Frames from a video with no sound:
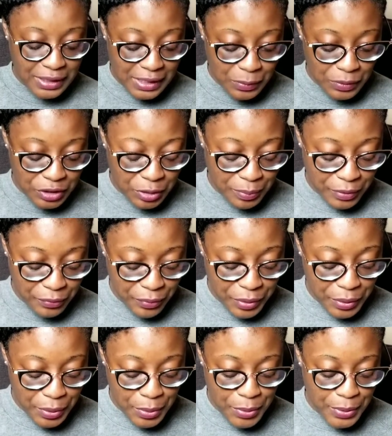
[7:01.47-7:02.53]
This one should be
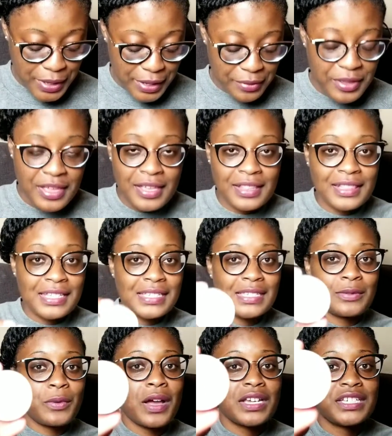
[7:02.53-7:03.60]
real quick. This is
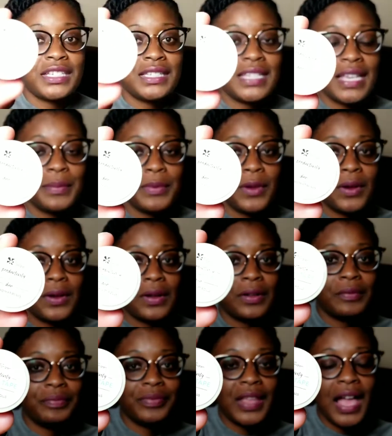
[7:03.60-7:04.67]
washi tape,
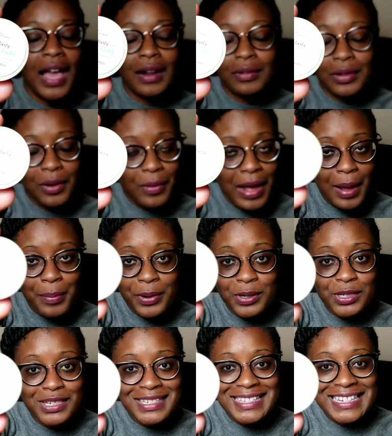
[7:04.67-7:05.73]
y'all. I don't know why I
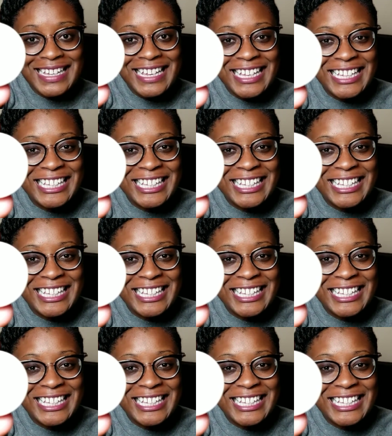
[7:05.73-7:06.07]
purchased it.